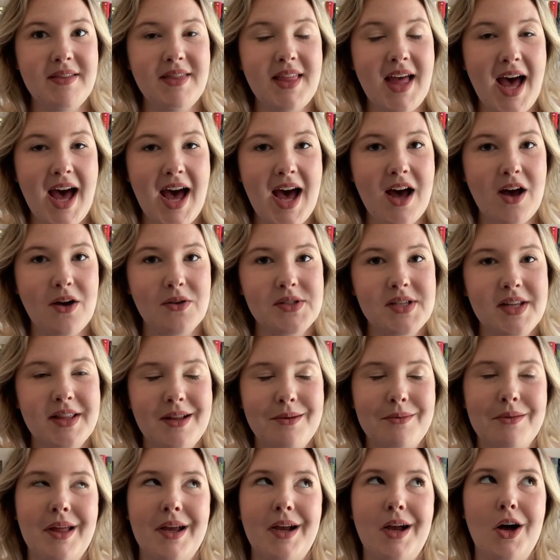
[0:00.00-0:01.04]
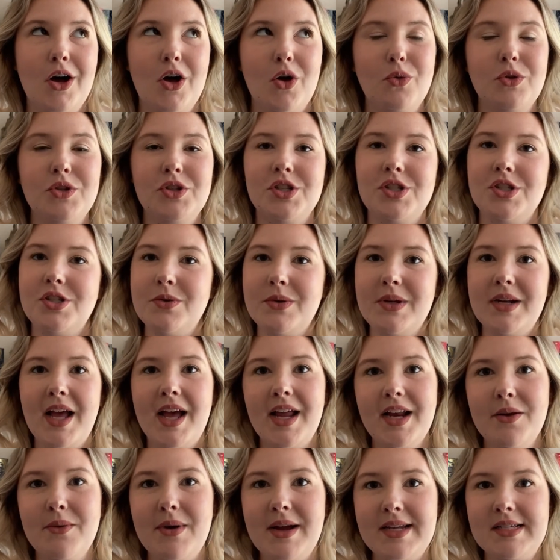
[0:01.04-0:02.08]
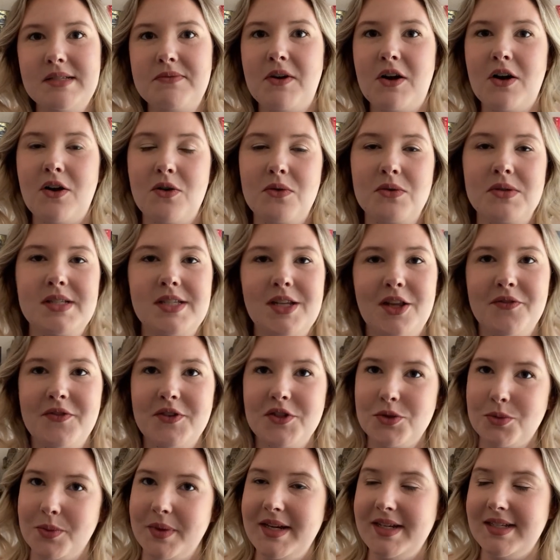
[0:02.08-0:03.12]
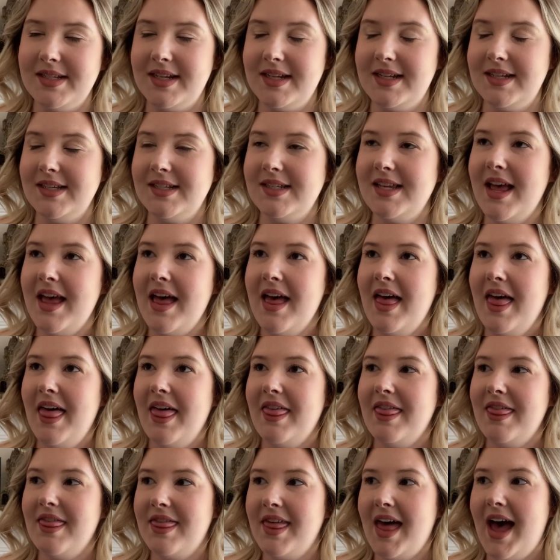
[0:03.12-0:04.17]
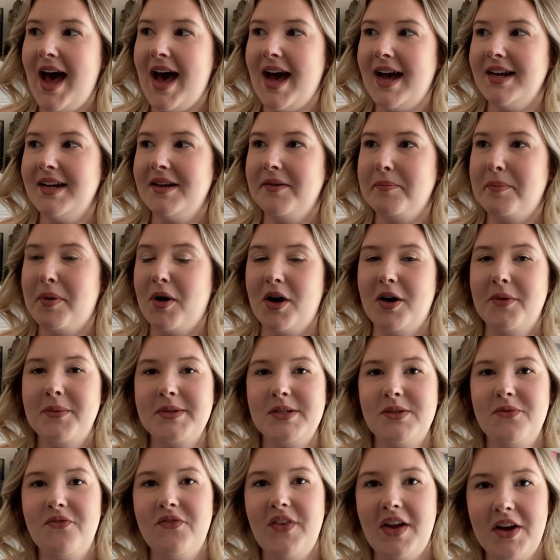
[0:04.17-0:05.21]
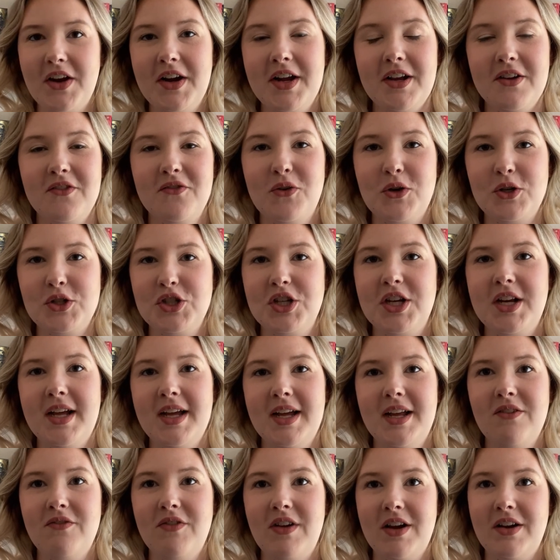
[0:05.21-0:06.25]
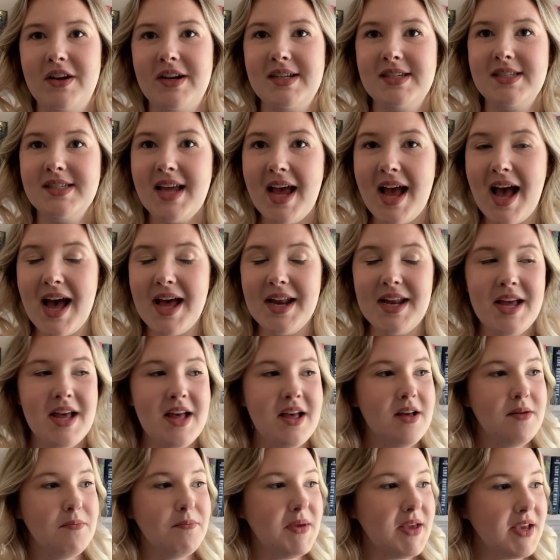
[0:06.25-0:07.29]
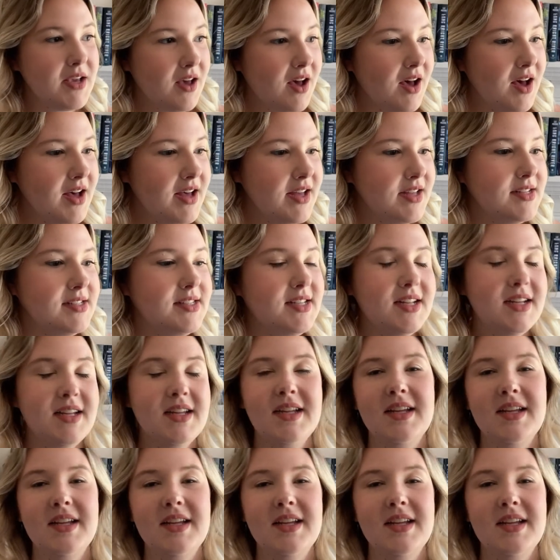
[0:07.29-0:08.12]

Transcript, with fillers: at the house and they were like, "Oh, we'll just do it anyways for our own selfish reasons." that part was very unfortunate and very sad because